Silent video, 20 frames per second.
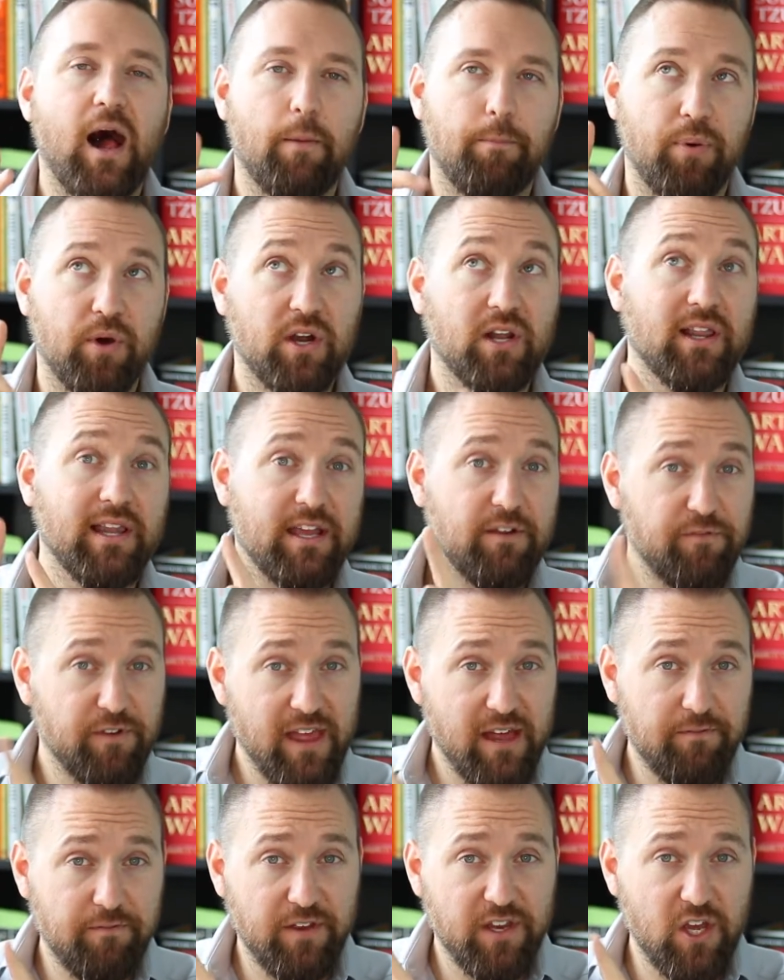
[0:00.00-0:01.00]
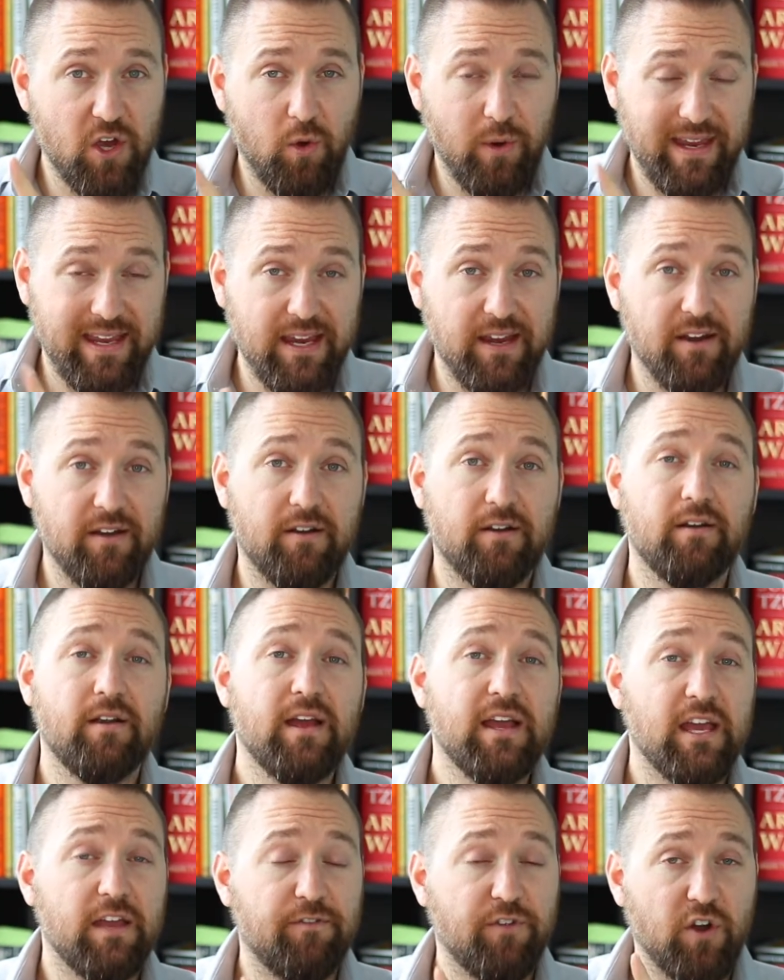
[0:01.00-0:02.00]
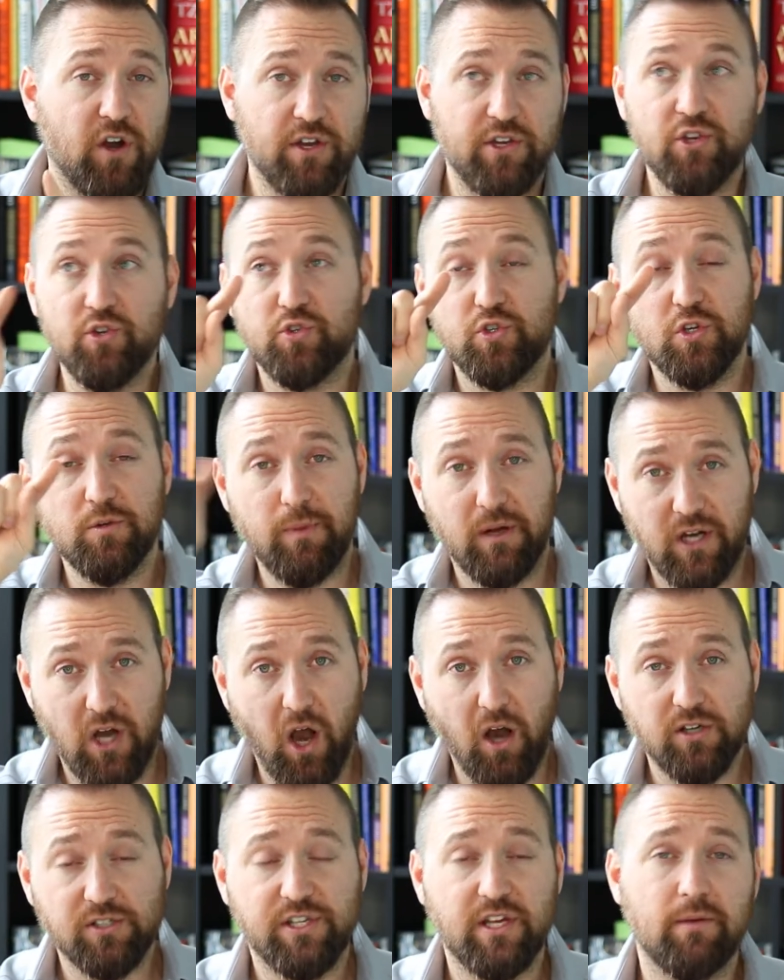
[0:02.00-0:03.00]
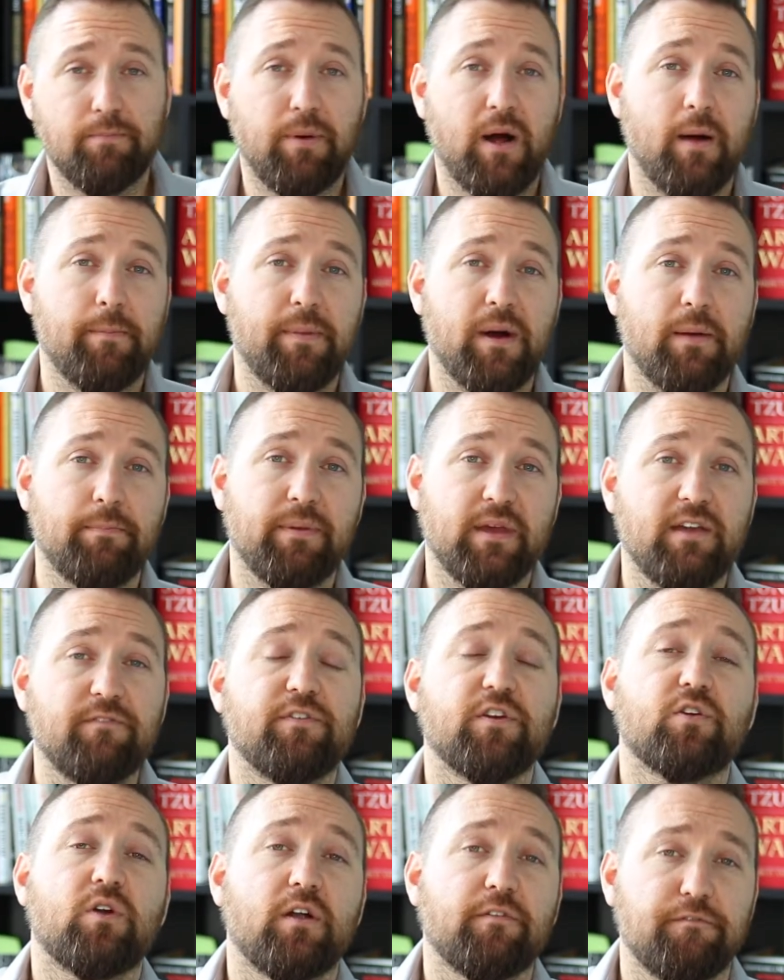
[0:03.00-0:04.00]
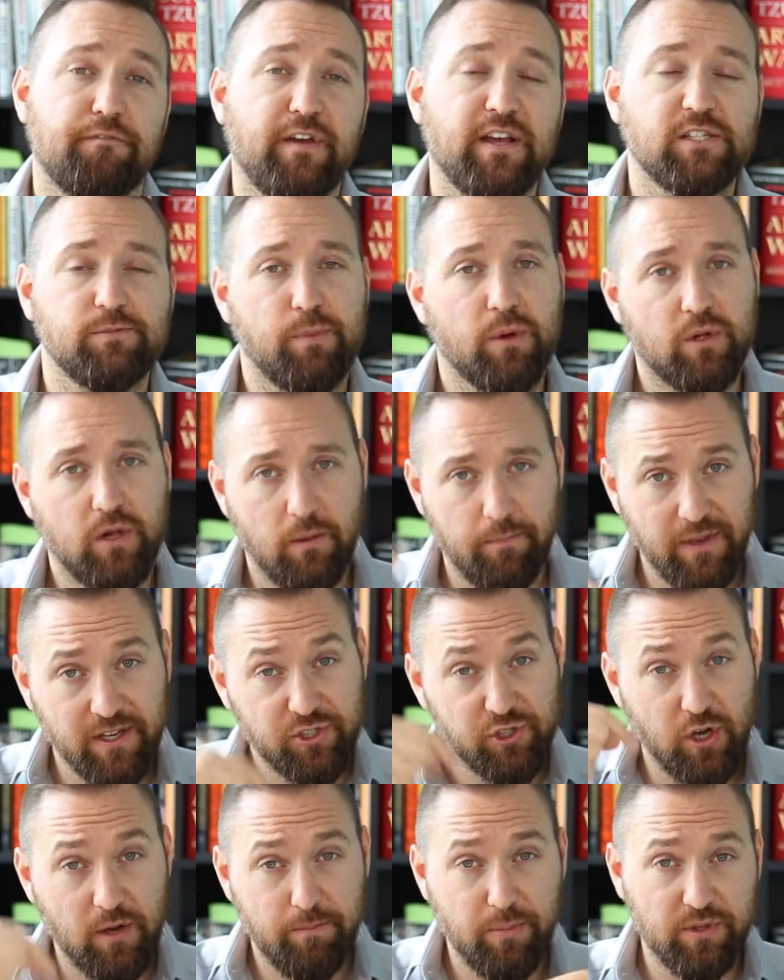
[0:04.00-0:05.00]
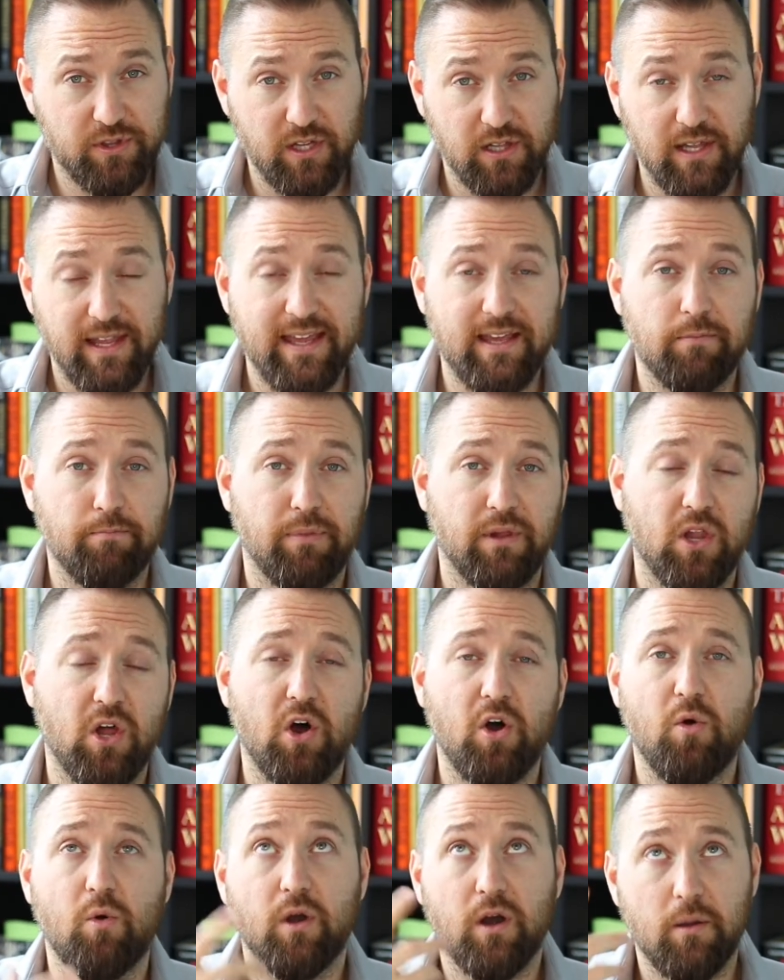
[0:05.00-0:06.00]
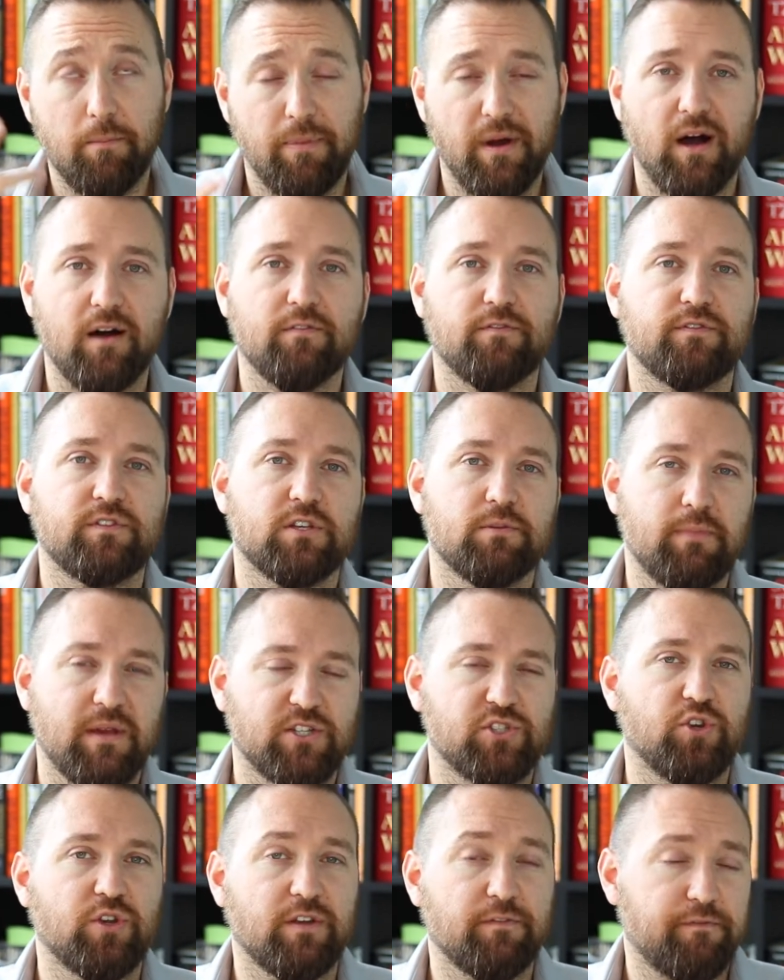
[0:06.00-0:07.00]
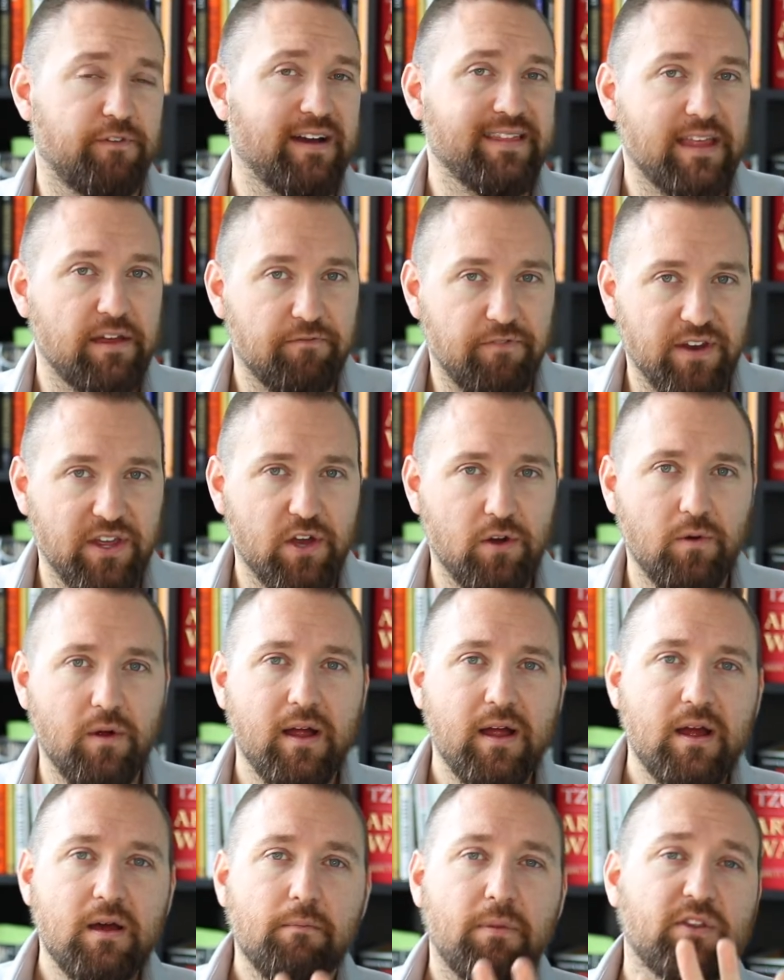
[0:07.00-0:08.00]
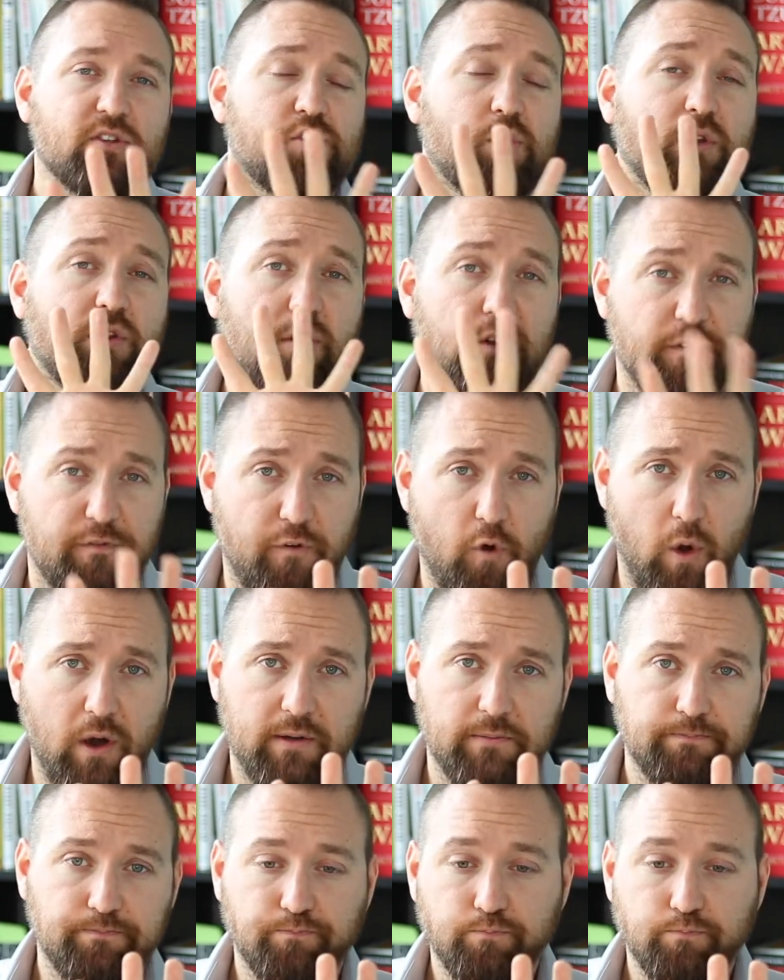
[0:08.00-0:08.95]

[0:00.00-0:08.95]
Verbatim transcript: I'll put a link for that video here. If you're on YouTube, a card's gonna pop up. If you're on Facebook, I'll make sure I put the link below or above to make sure you can find that video. But there's really only four.